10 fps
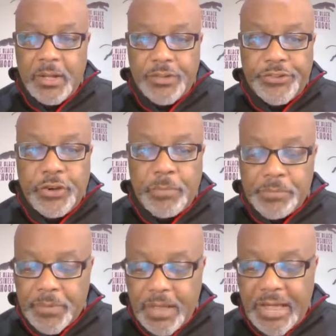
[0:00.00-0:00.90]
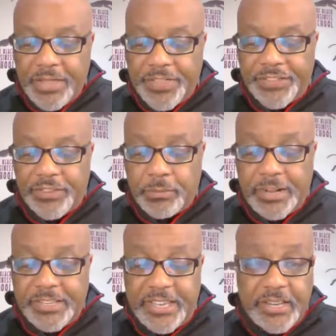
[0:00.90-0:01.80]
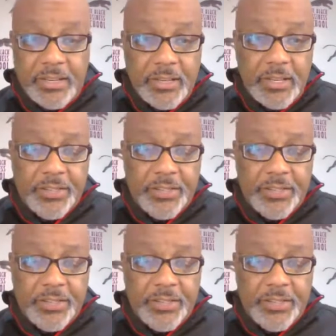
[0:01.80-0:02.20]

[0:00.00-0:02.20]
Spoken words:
So this is what Deaton,